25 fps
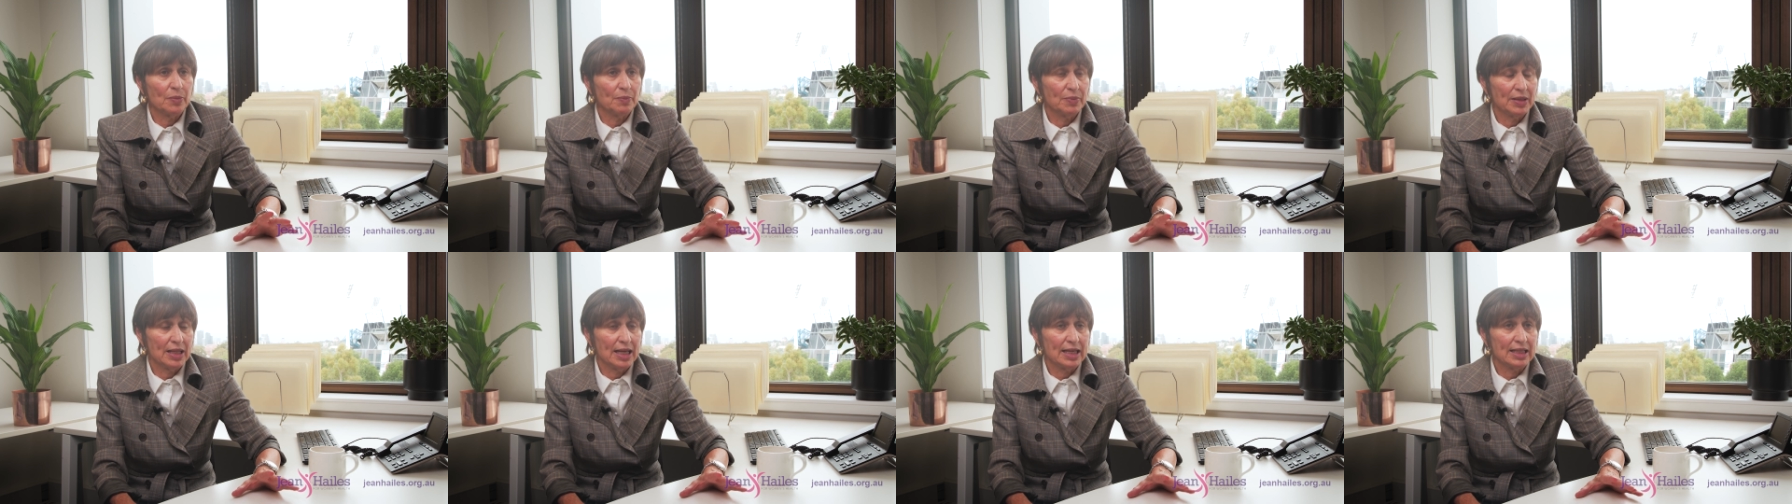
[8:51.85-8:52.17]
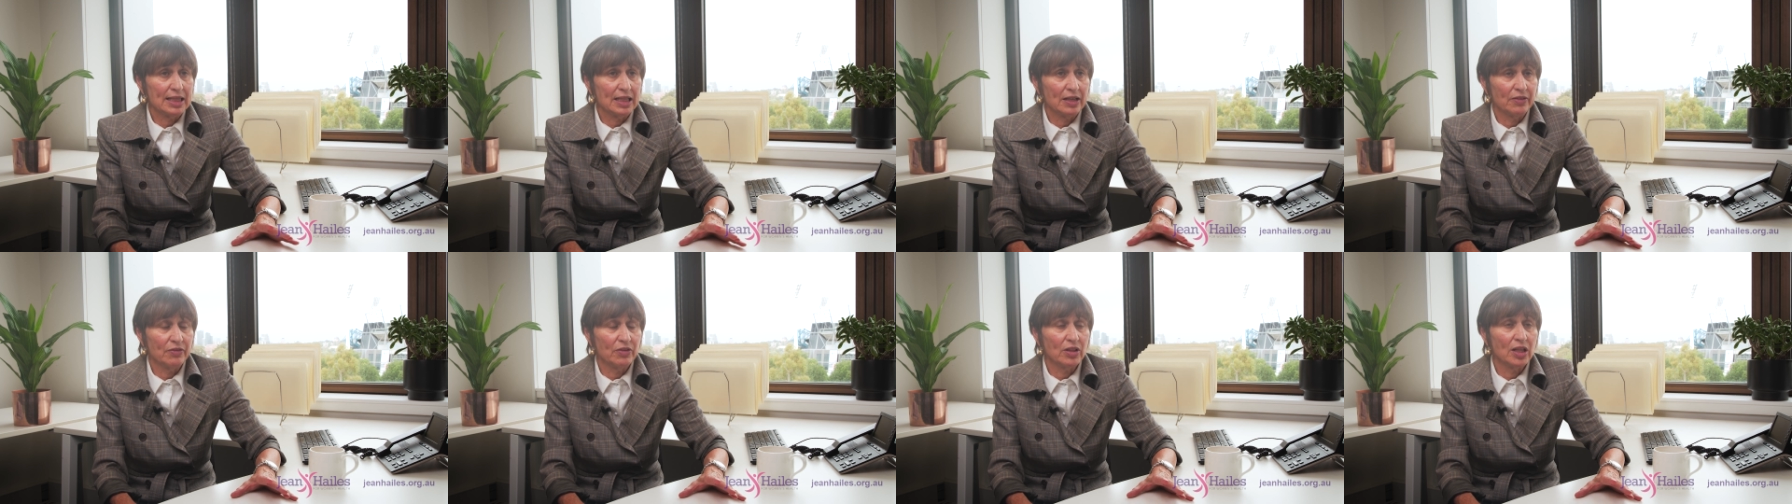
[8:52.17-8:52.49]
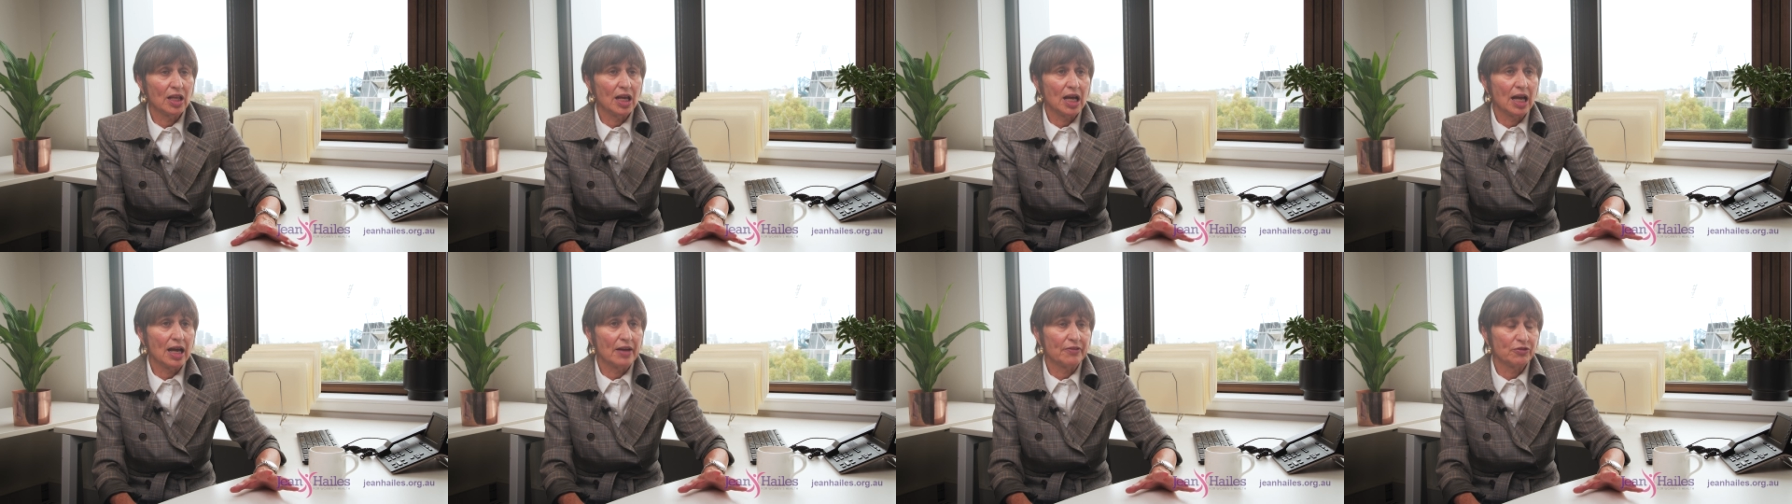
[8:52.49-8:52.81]
blood
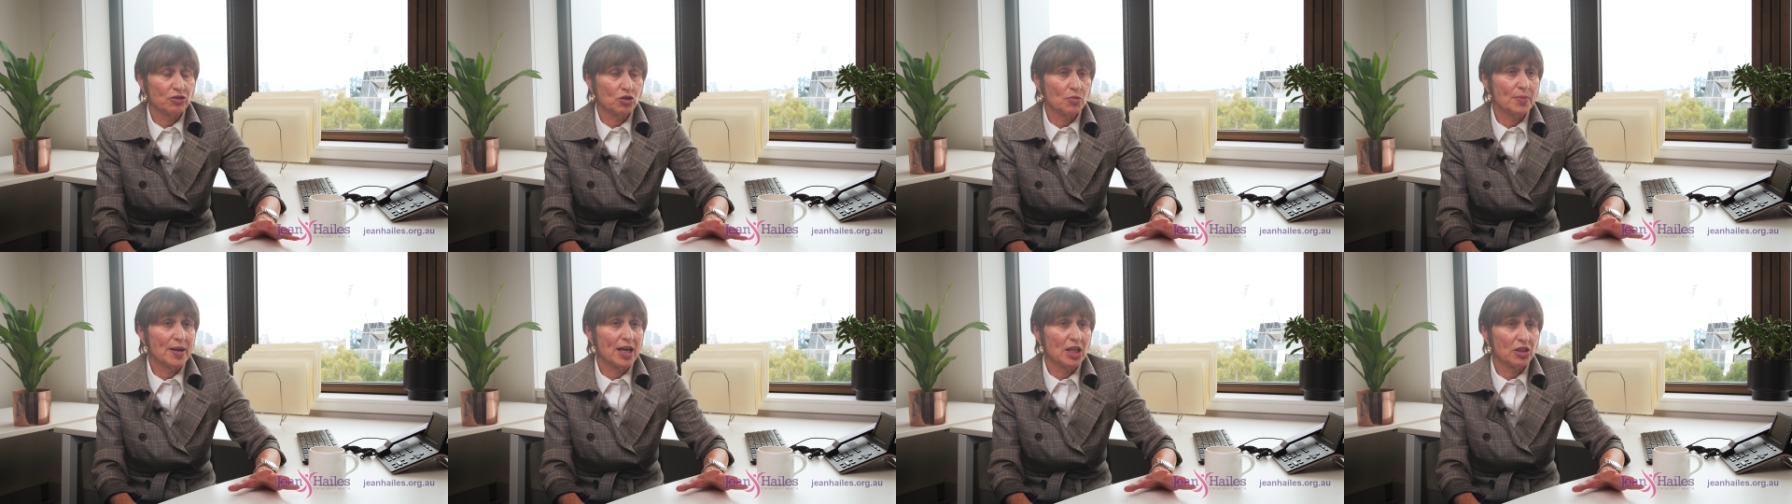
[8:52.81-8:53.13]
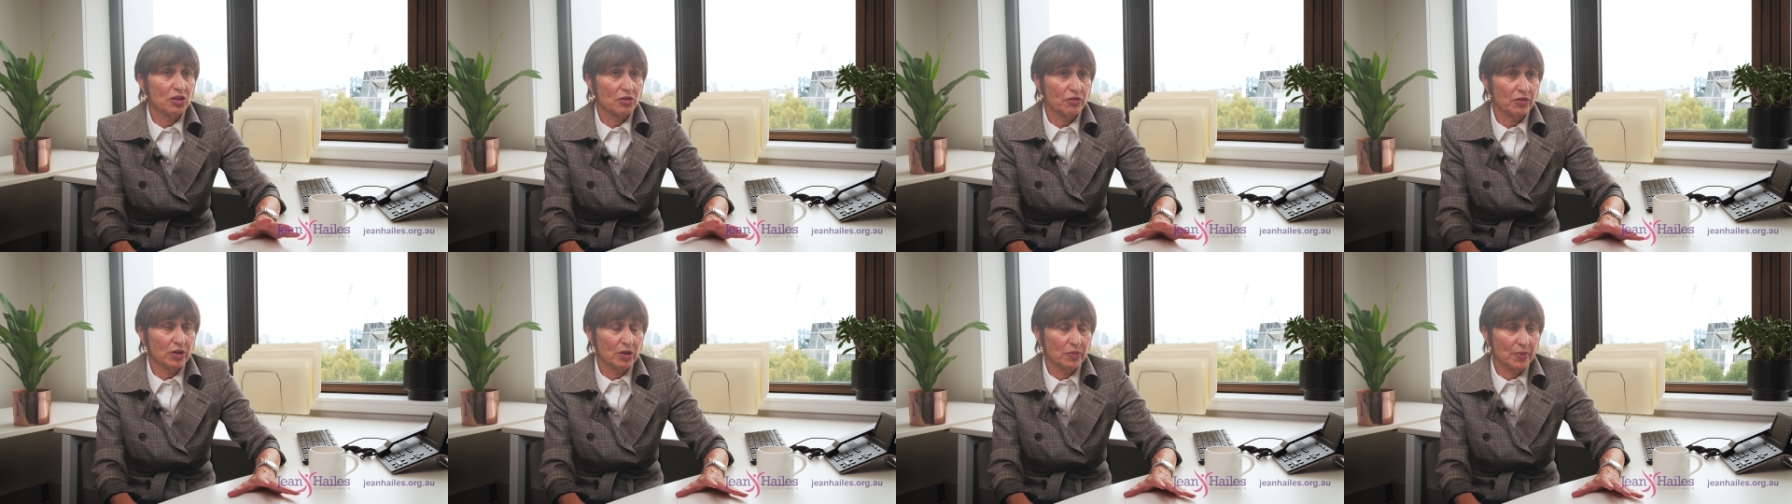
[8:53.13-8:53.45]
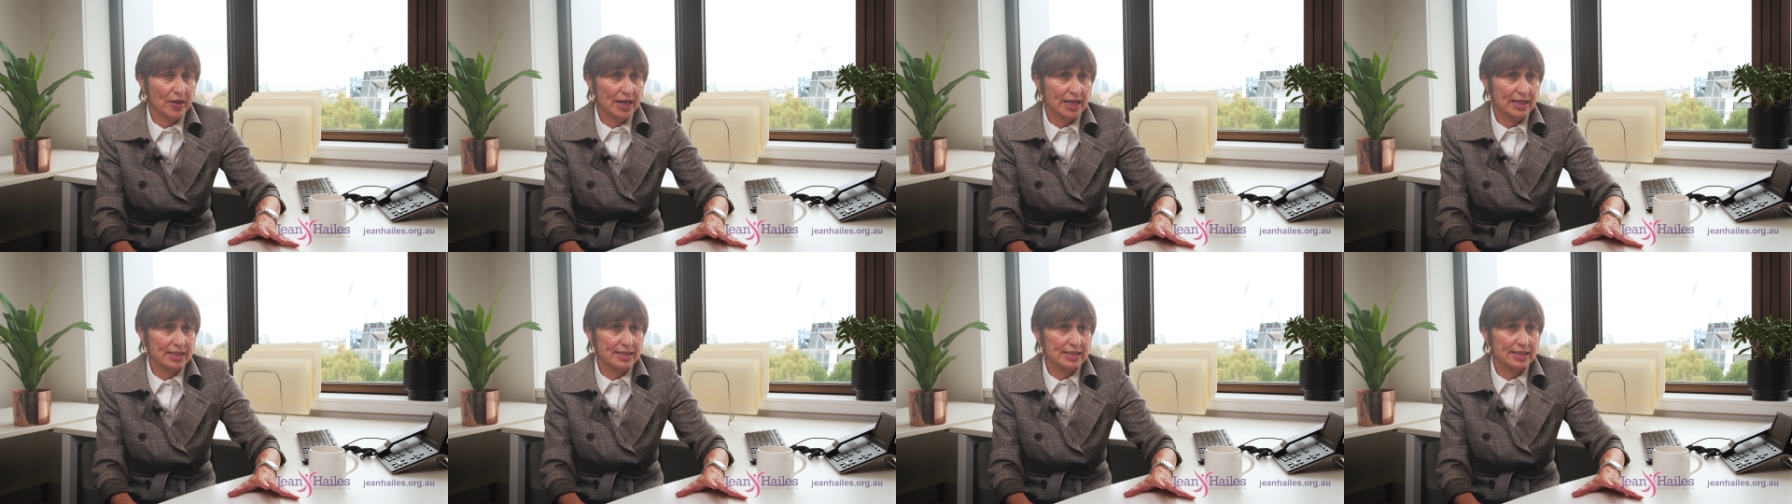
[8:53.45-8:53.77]
level after about 3
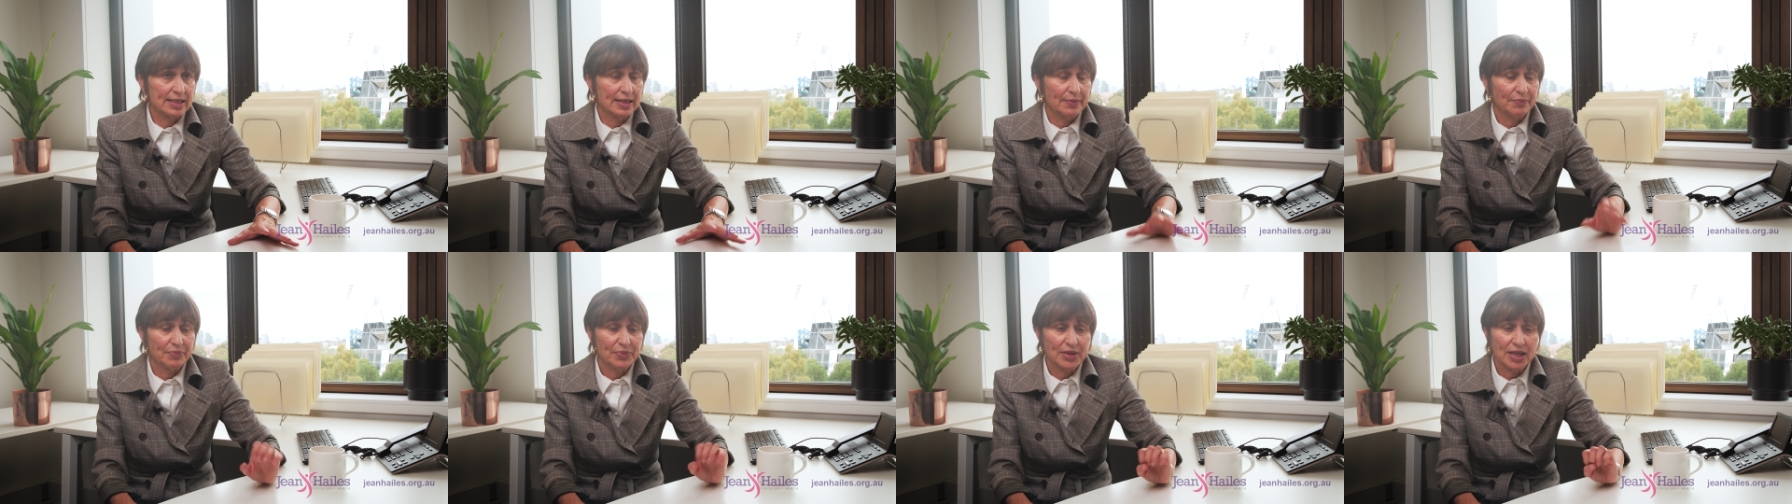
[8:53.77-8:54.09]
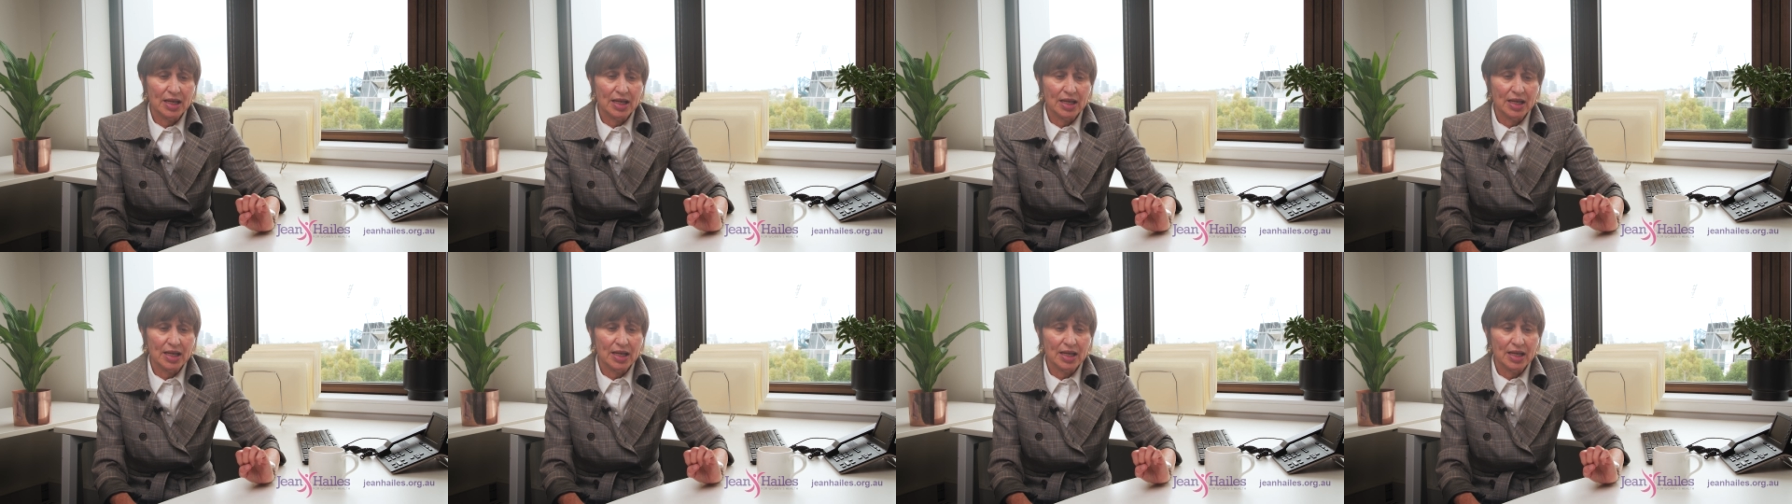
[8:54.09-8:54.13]
weeks.